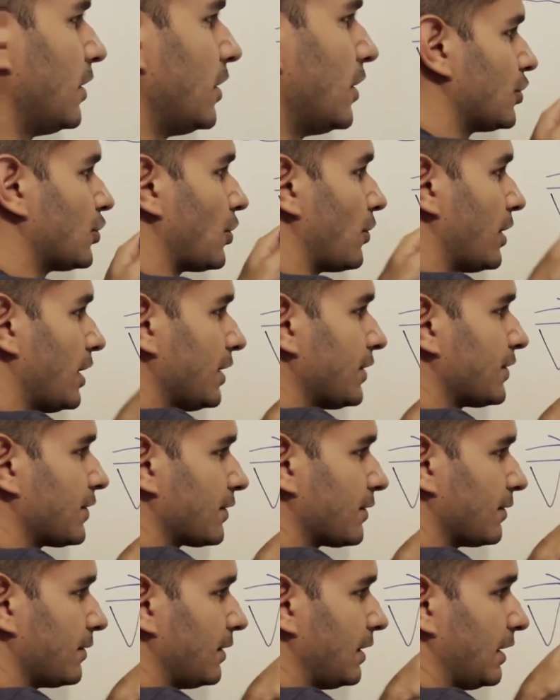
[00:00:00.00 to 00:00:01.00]
So
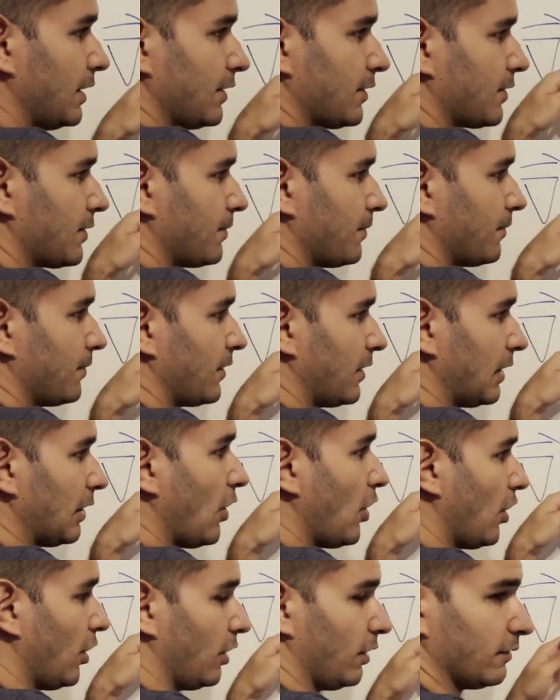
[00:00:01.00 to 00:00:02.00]
this is the
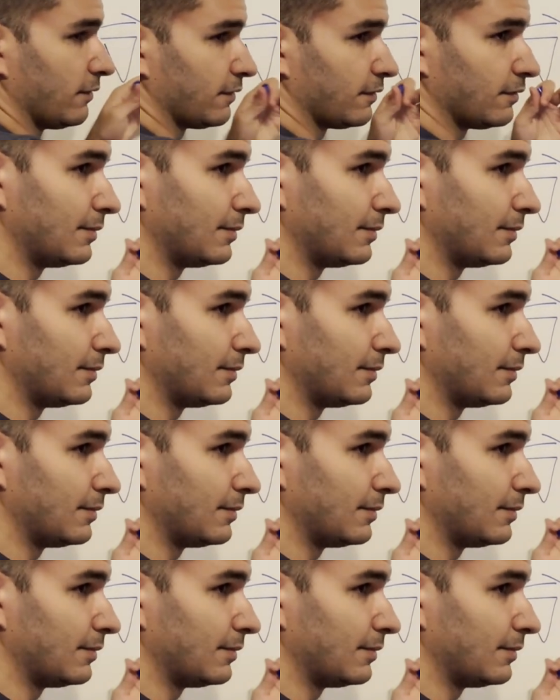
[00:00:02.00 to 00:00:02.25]
law of